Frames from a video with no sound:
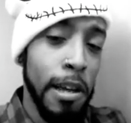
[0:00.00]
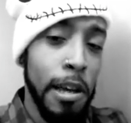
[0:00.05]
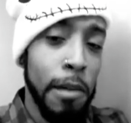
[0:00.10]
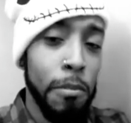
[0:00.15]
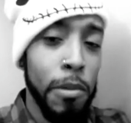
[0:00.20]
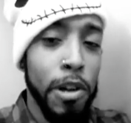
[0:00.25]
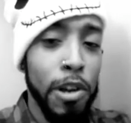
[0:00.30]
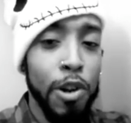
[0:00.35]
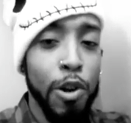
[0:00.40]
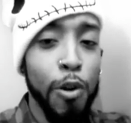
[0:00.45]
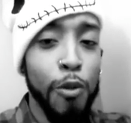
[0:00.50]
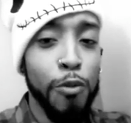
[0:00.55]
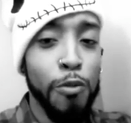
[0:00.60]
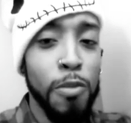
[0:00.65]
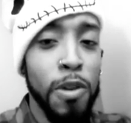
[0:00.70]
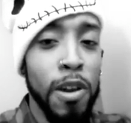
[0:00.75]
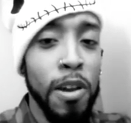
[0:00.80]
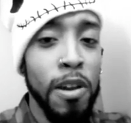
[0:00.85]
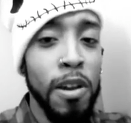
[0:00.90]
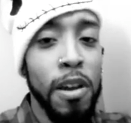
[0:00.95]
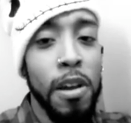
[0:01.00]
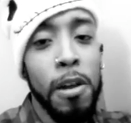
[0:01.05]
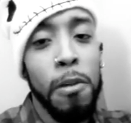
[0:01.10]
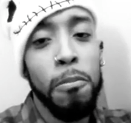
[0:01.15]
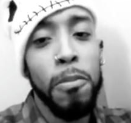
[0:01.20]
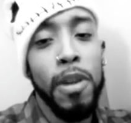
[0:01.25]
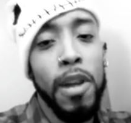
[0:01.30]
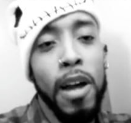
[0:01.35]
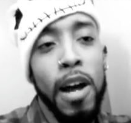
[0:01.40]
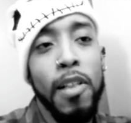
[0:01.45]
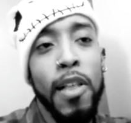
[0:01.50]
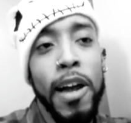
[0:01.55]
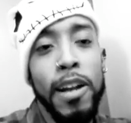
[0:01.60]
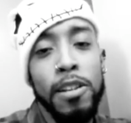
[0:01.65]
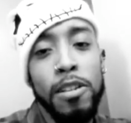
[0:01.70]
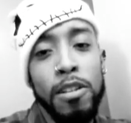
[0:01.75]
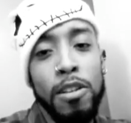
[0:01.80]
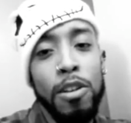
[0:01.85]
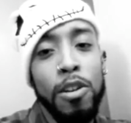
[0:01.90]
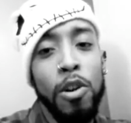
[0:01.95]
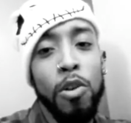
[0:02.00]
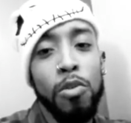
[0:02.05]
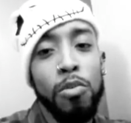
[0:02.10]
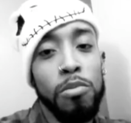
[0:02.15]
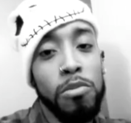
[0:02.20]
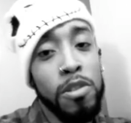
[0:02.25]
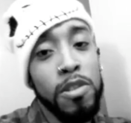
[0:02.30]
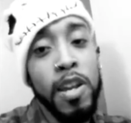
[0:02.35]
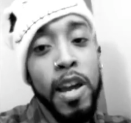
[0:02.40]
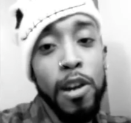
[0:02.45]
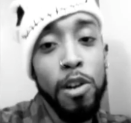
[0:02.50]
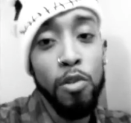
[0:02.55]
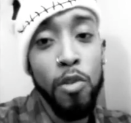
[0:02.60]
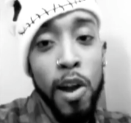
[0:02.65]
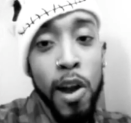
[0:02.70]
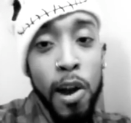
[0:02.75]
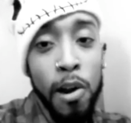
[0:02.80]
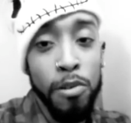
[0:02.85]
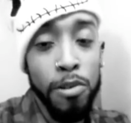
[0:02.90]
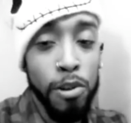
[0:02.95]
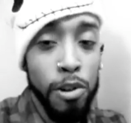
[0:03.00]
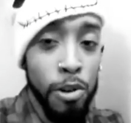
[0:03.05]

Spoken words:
But for me, I like to to date around.